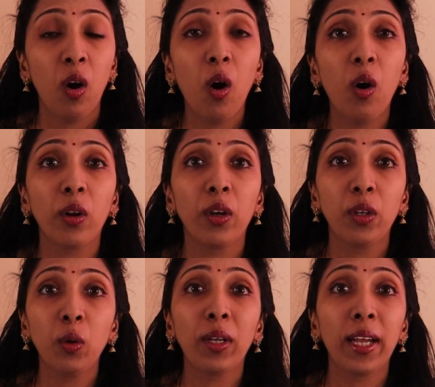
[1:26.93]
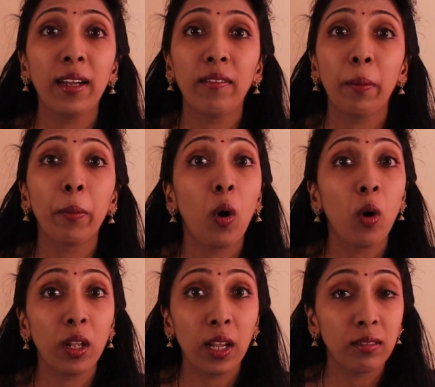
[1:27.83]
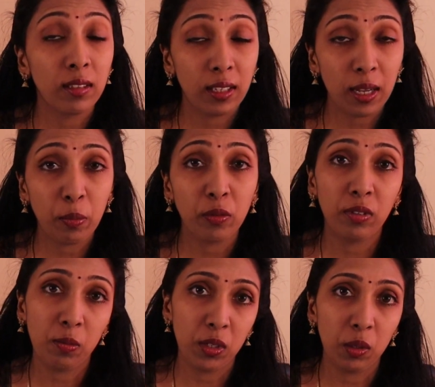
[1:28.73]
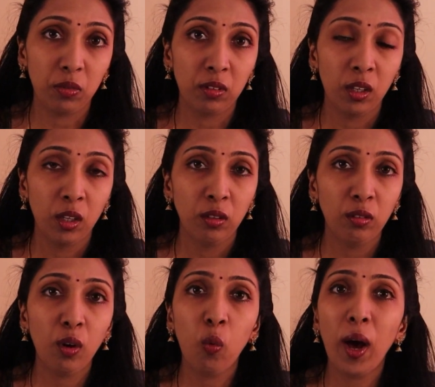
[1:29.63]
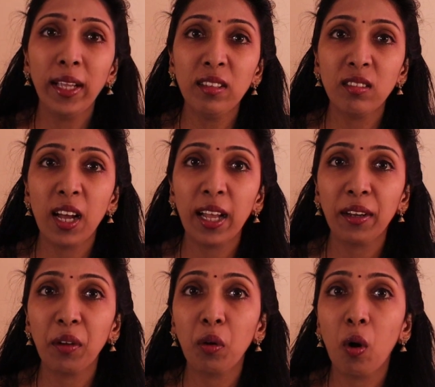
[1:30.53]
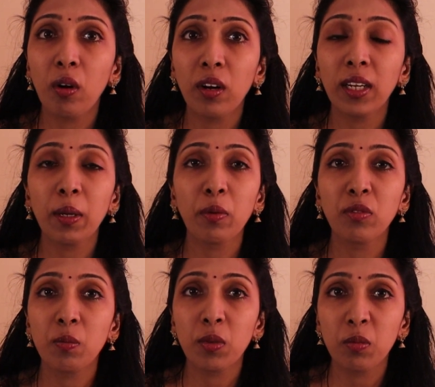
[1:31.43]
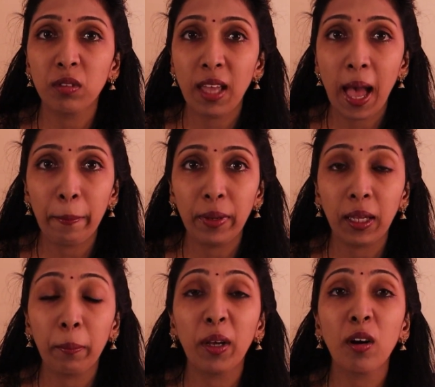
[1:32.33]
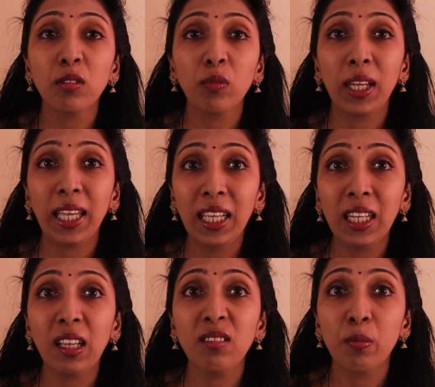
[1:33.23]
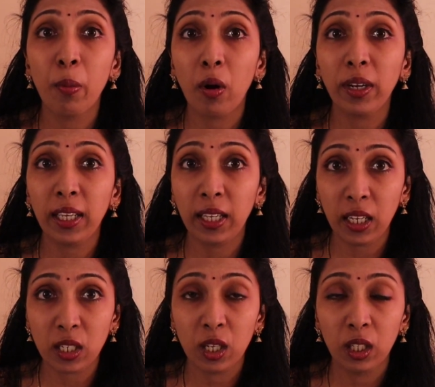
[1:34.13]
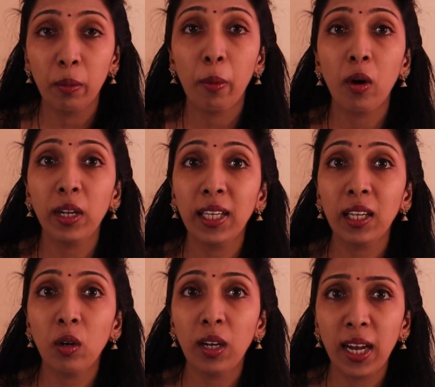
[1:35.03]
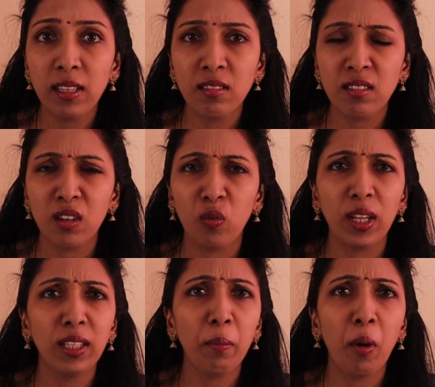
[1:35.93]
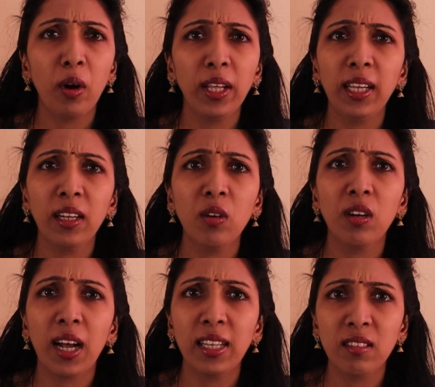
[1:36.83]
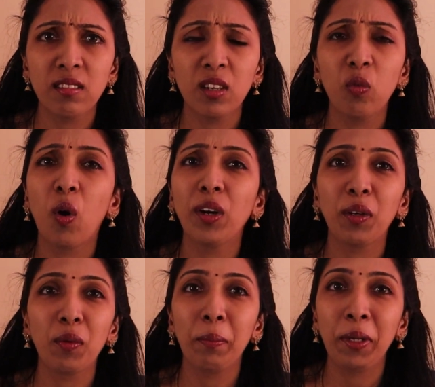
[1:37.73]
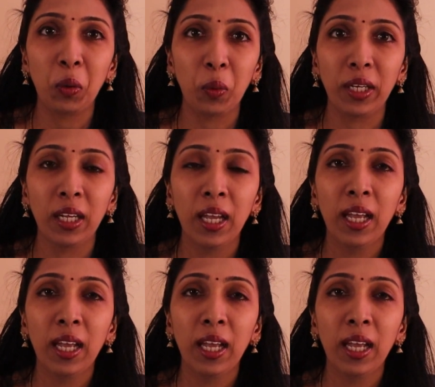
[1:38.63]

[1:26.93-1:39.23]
or you can develop cholera type of symptoms. So why this diarrhea or cholera type of symptoms is happening? Because of the increased body heat. The body cannot digest it. When the body cannot digest it, what it will be doing?